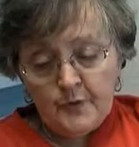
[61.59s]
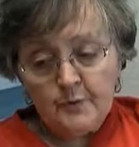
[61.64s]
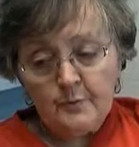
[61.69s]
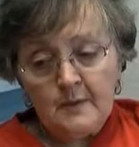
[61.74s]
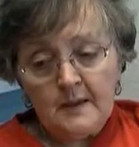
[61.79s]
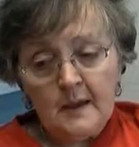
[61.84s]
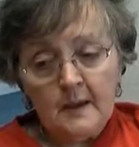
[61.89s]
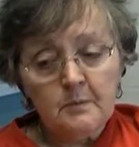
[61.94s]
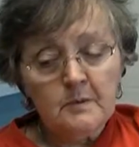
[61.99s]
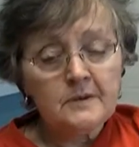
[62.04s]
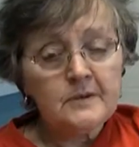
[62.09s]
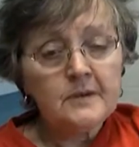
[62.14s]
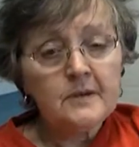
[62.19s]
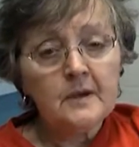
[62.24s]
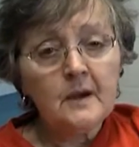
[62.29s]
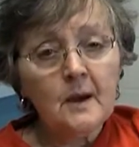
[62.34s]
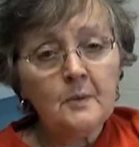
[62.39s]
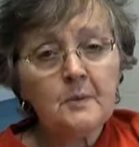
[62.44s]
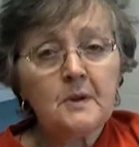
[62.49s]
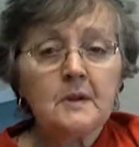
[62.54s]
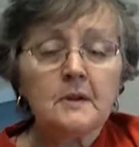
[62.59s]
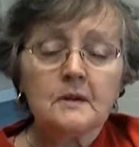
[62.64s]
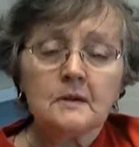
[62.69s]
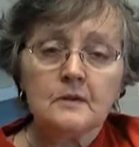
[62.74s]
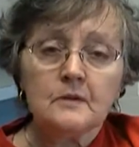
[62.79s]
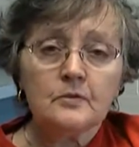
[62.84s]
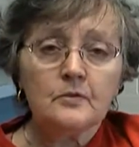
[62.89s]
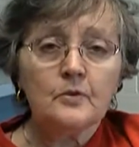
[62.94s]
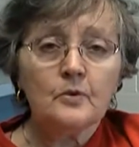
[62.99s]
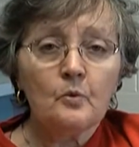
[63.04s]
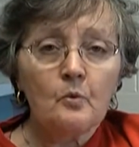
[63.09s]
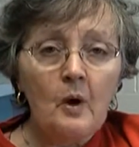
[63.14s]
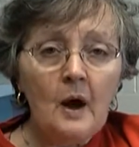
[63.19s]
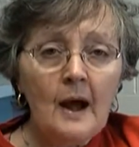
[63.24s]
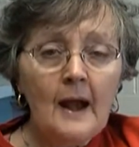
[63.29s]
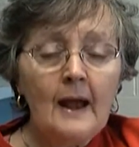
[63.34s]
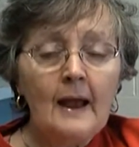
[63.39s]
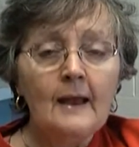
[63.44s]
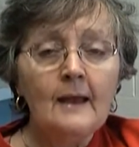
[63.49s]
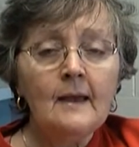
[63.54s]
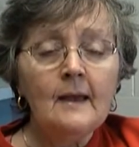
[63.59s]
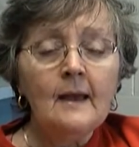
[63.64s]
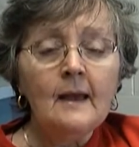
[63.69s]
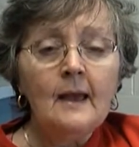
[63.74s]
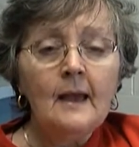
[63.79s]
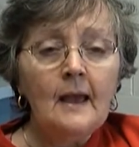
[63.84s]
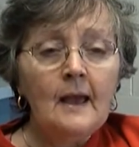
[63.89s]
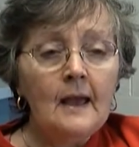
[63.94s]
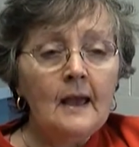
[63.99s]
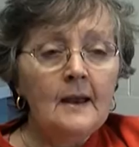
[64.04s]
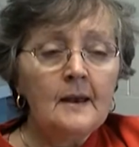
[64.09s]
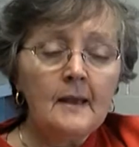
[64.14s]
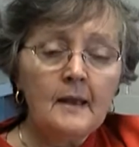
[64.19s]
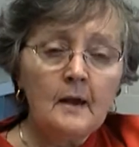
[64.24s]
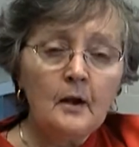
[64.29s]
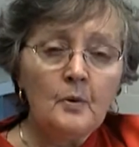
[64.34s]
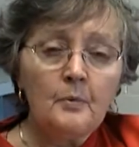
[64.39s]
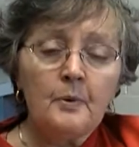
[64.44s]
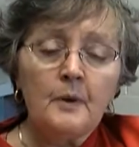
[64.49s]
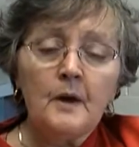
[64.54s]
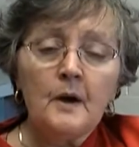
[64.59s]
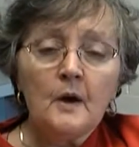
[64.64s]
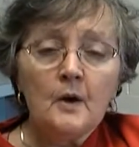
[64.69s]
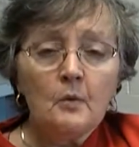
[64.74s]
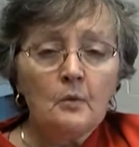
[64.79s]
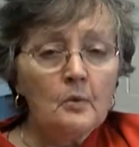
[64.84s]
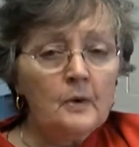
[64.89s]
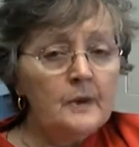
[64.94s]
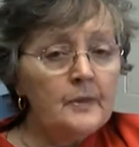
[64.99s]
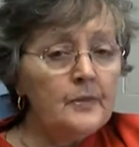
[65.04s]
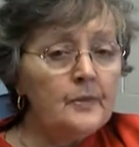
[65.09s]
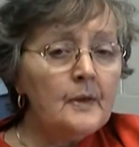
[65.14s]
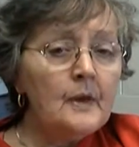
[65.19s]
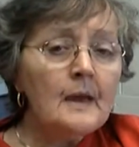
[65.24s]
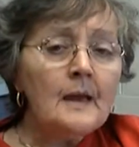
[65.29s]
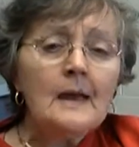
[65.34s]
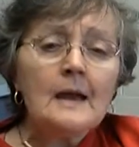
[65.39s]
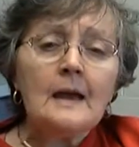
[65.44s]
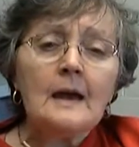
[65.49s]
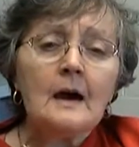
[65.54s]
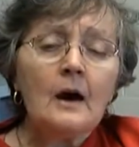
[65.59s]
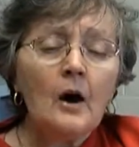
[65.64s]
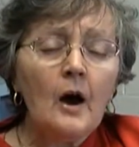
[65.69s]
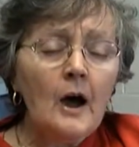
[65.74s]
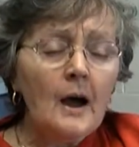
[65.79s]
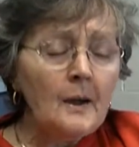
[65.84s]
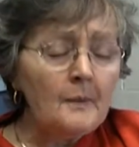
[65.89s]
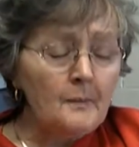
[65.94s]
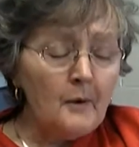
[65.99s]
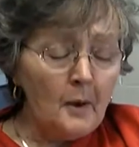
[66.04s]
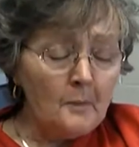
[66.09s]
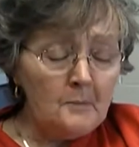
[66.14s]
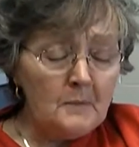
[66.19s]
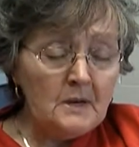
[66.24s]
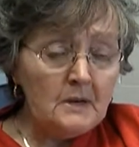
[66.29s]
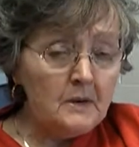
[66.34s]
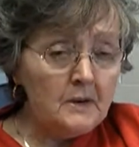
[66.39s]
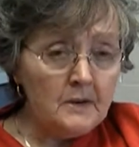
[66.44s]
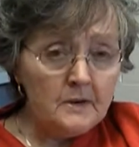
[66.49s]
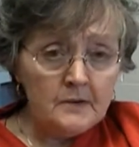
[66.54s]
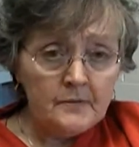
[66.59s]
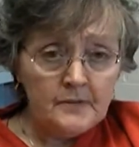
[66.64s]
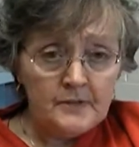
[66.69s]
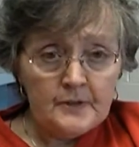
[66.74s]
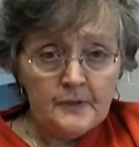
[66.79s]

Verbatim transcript: To be able to come to the Y and help with a myriad of